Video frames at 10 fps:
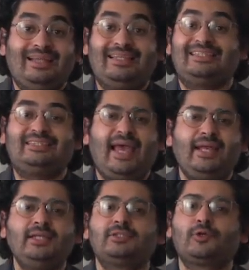This
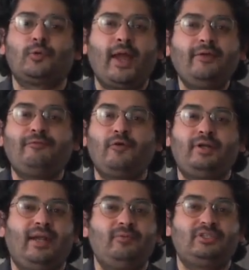data is great for
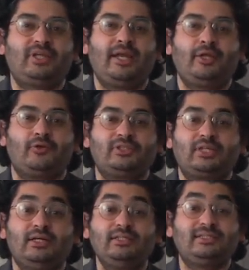demonstrating your
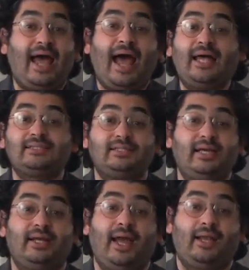skills as a
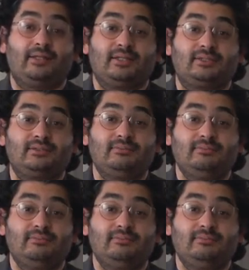data analyst,